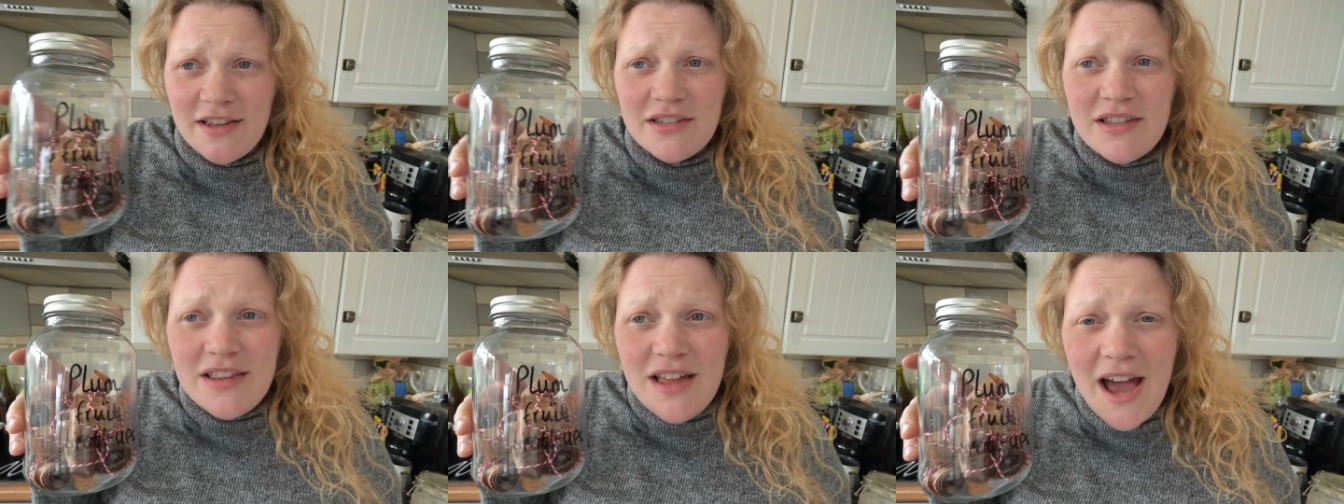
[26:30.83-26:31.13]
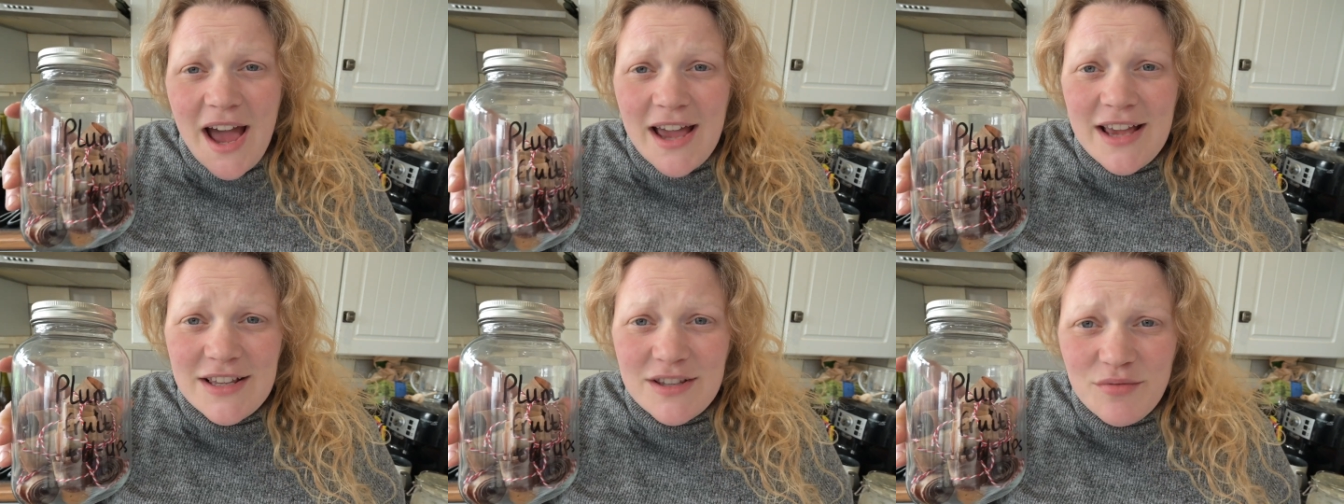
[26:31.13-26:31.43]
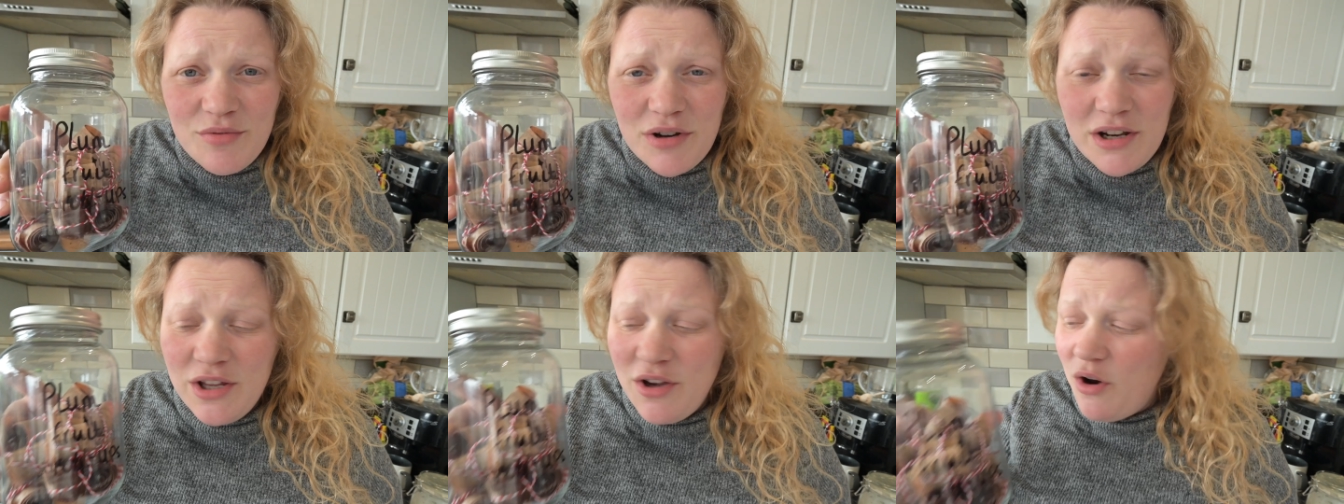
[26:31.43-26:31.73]
So that is
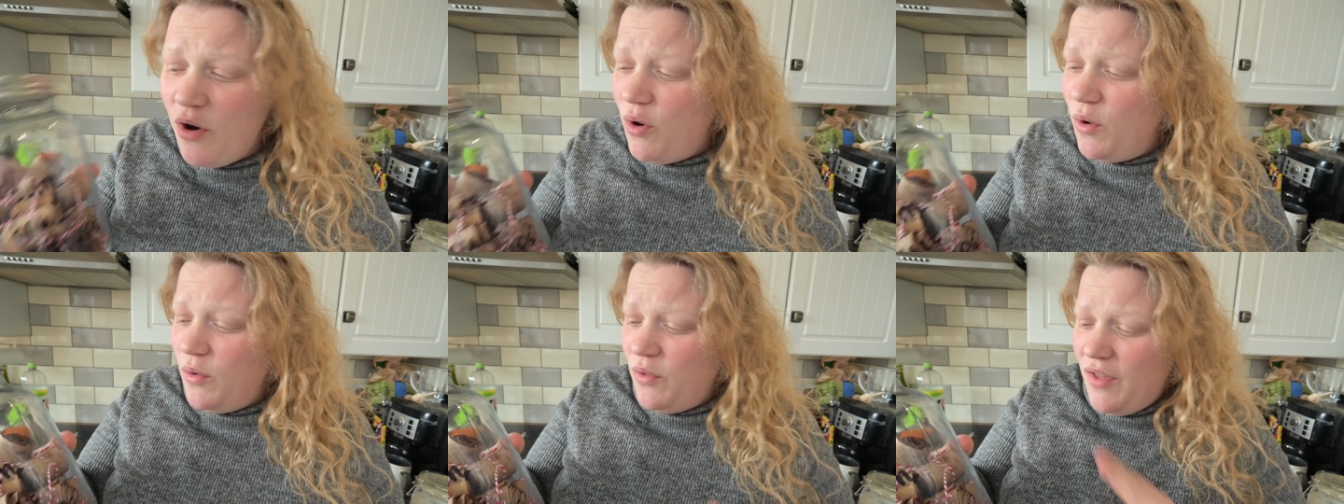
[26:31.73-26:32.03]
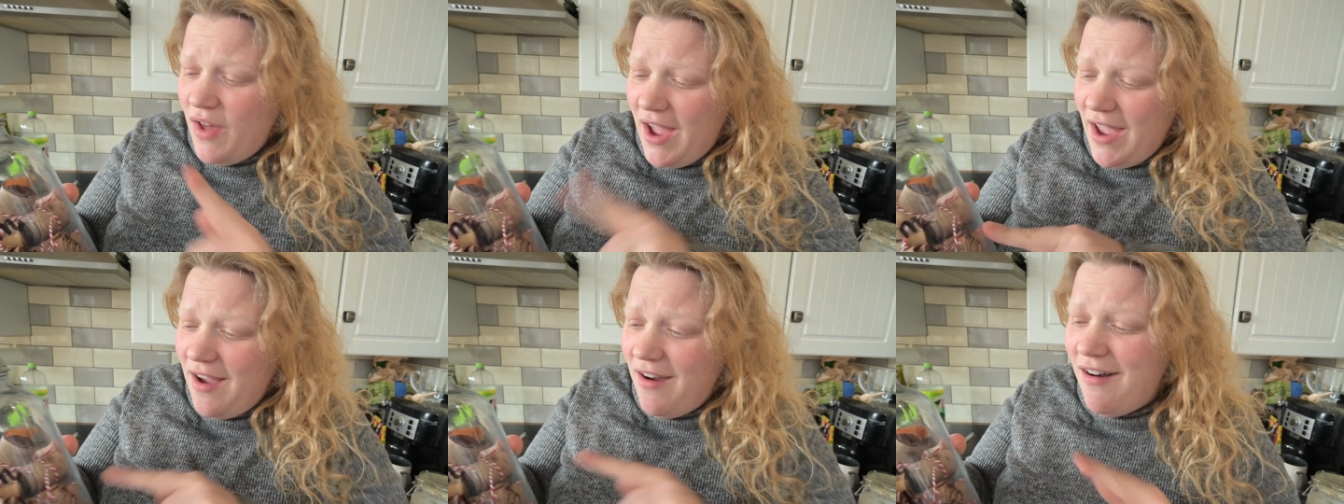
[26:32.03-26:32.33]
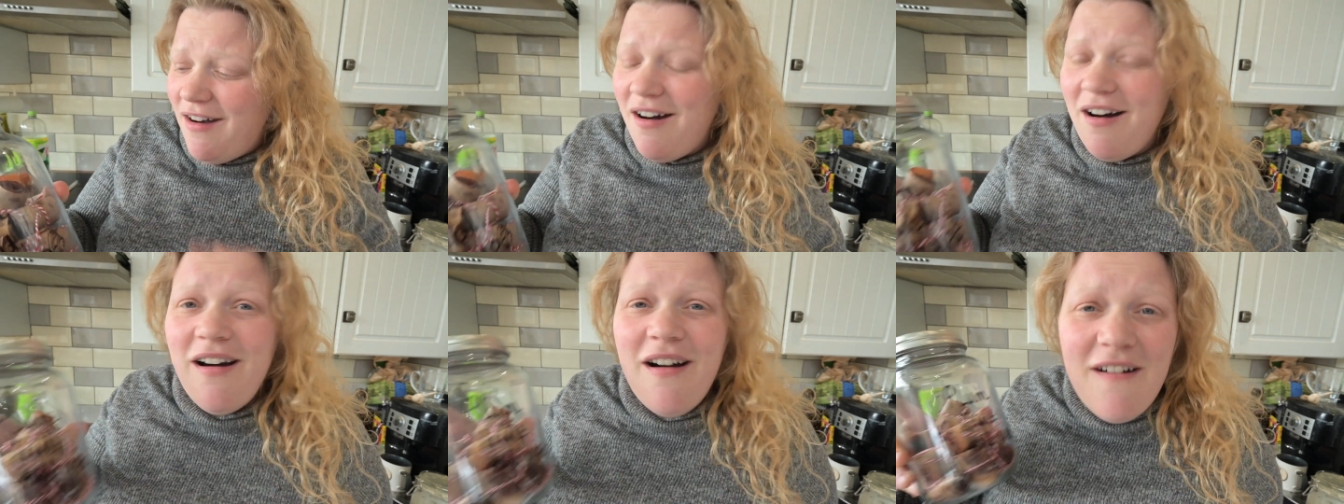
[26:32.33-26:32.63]
really cool. They
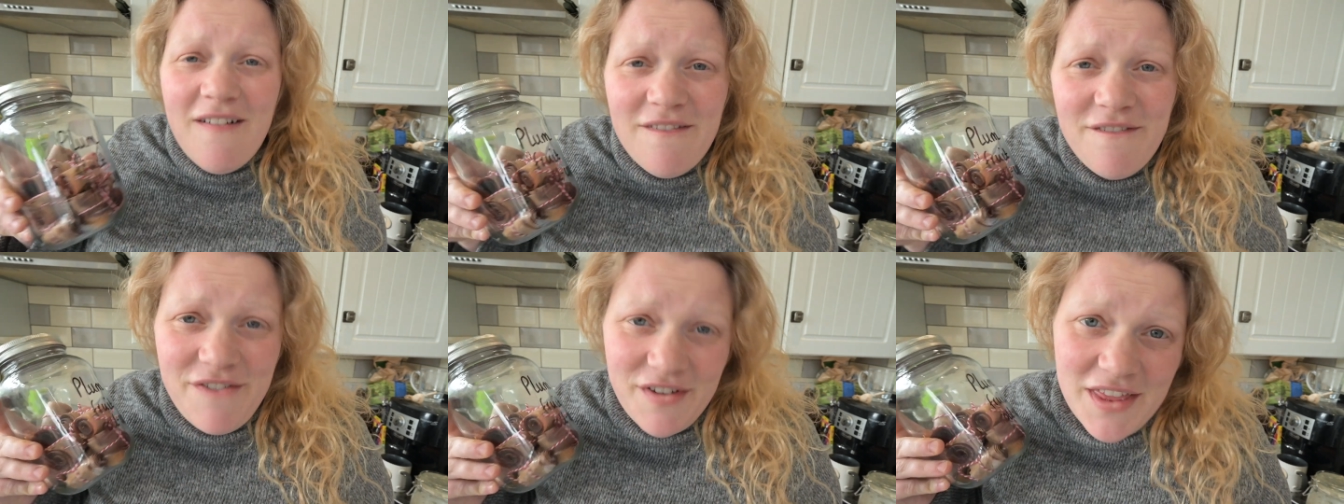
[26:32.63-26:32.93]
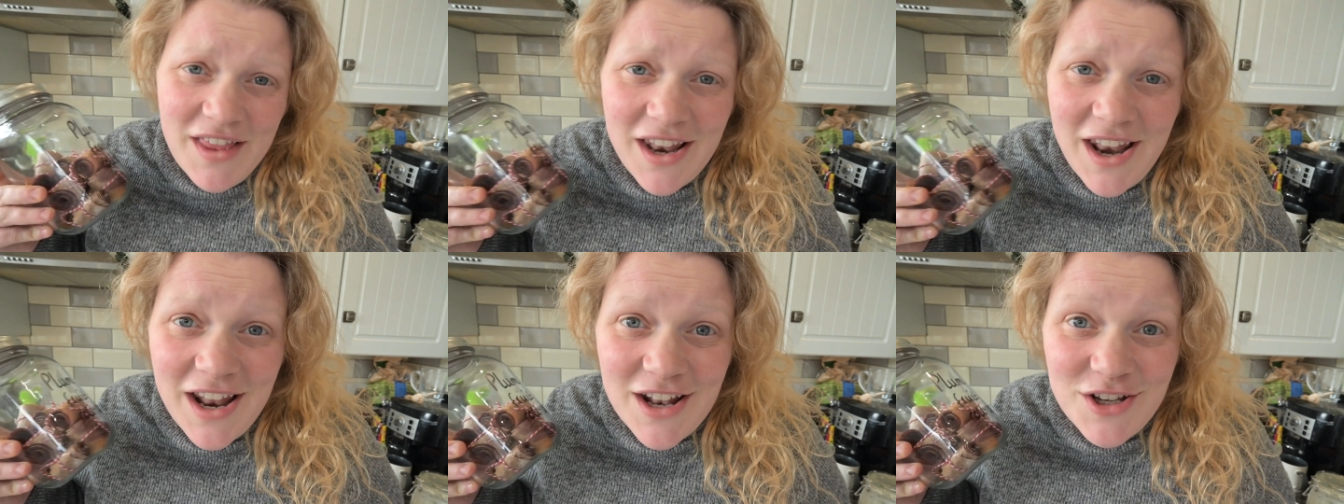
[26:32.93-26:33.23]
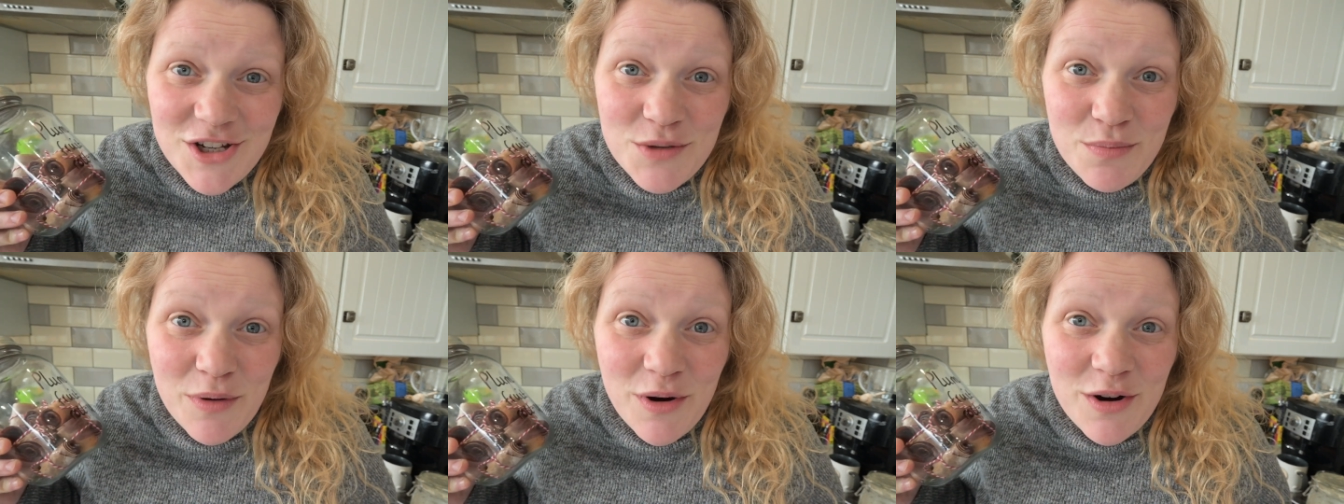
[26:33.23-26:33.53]
are for the
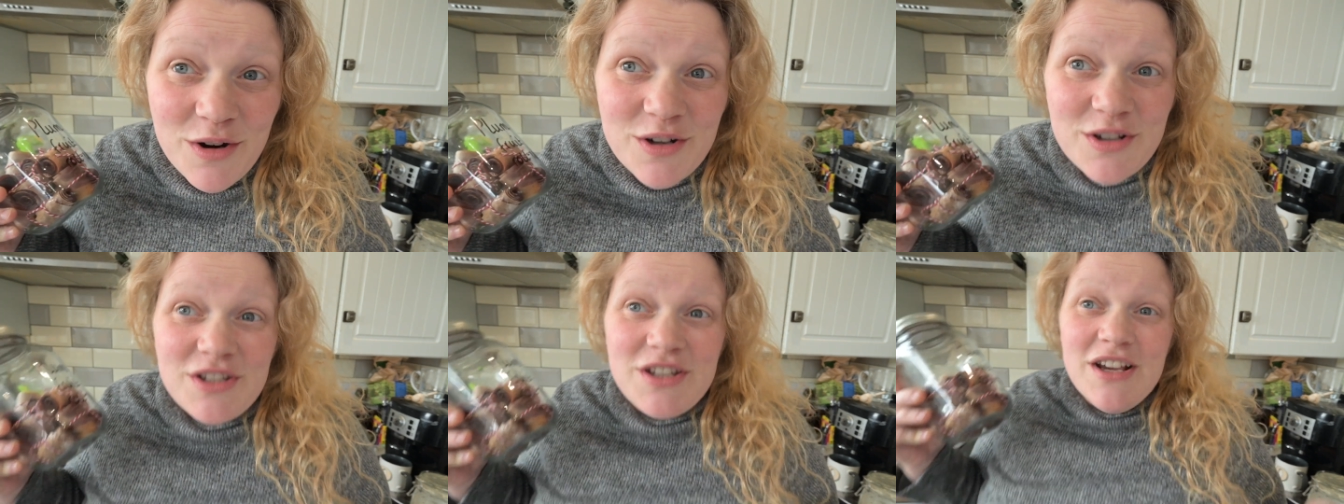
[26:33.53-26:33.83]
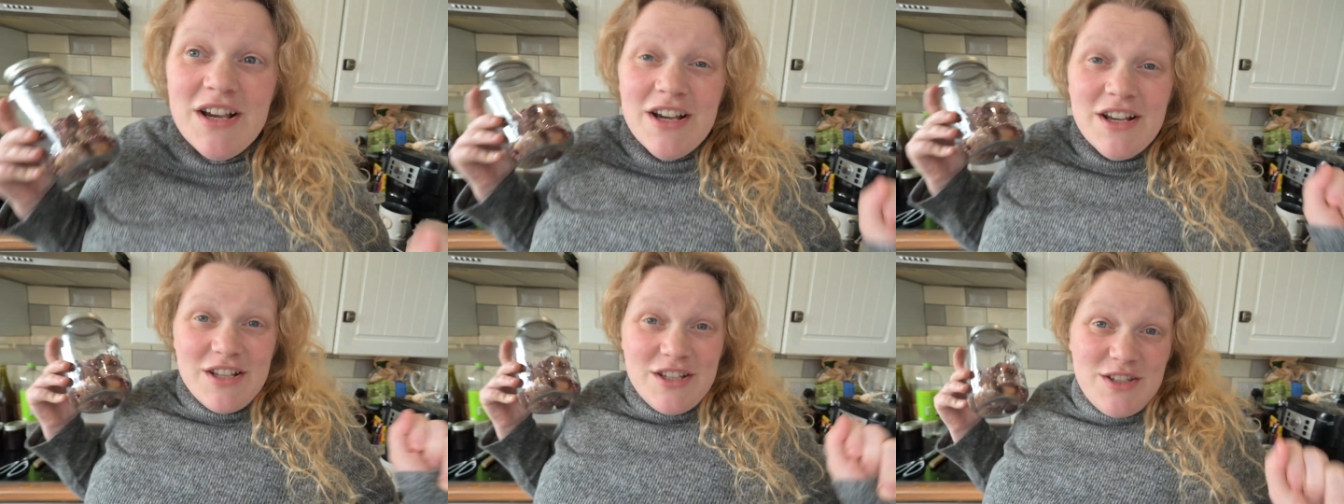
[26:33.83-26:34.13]
lunchbox.